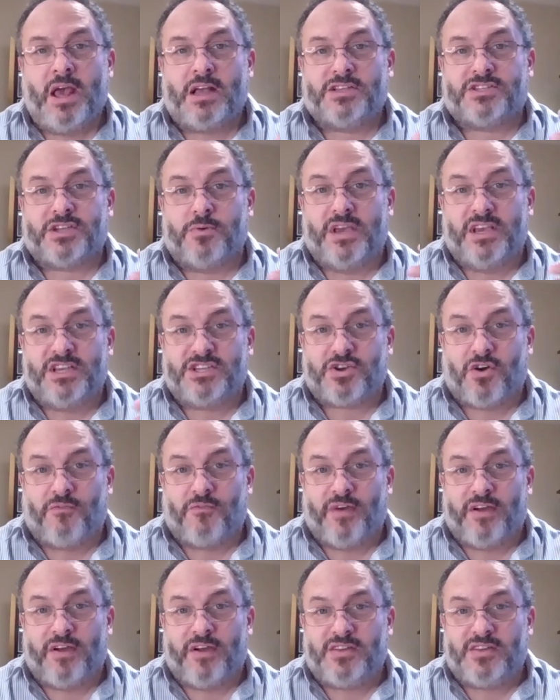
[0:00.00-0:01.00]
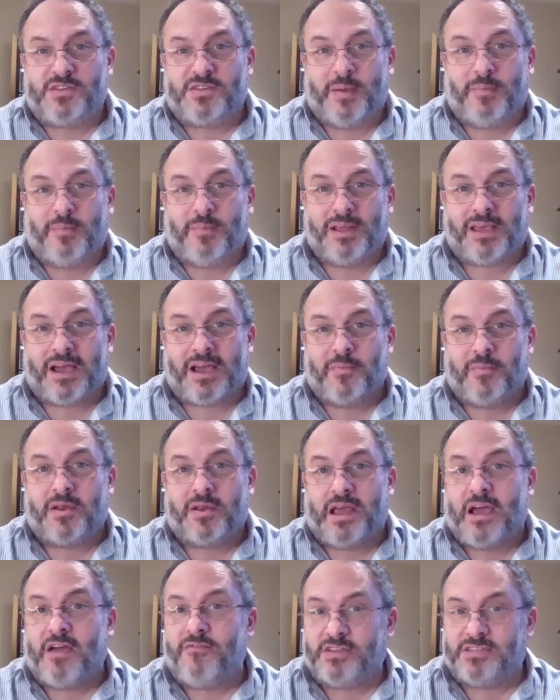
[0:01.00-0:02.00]
So he's got various people that come in and out
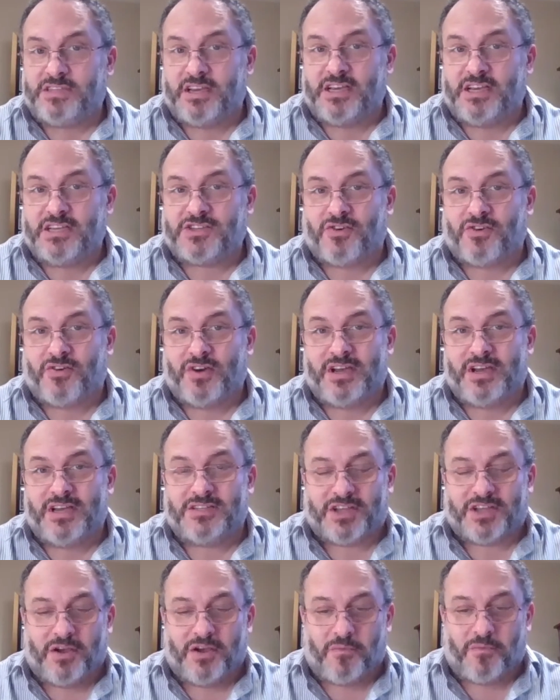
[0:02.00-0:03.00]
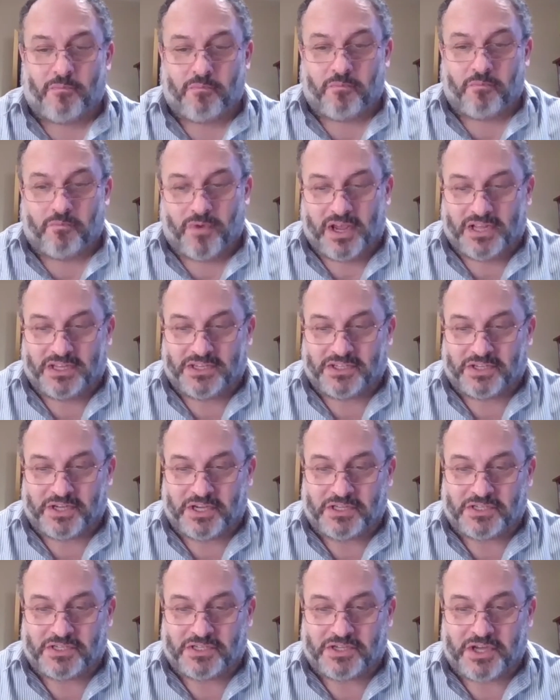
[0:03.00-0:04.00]
to visit. He's got his
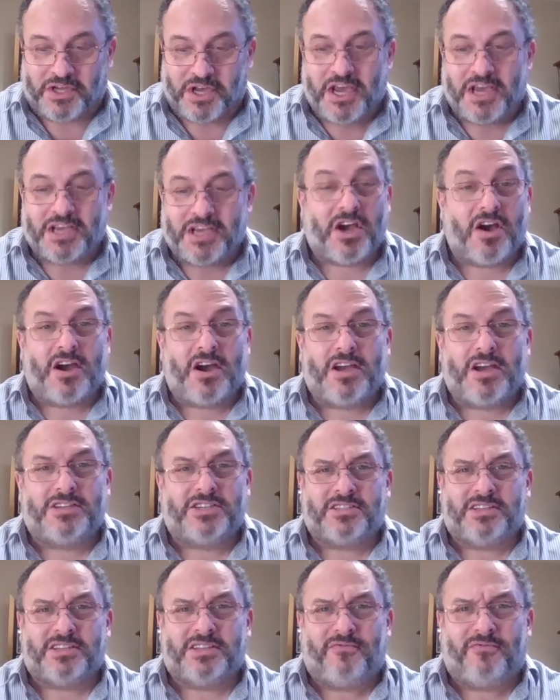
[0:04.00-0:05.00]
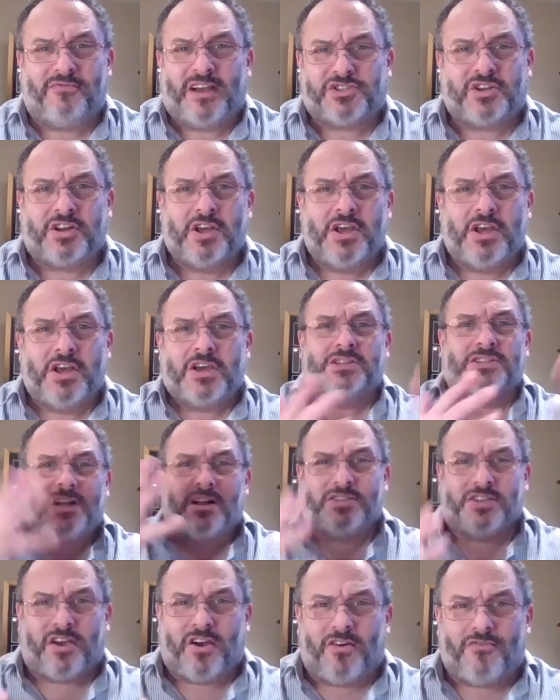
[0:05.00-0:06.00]
high society fashion
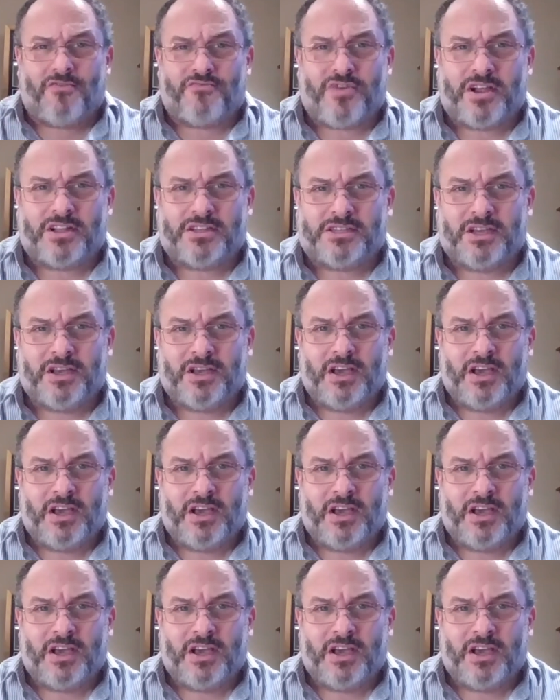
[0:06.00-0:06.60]
consultant girlfriend,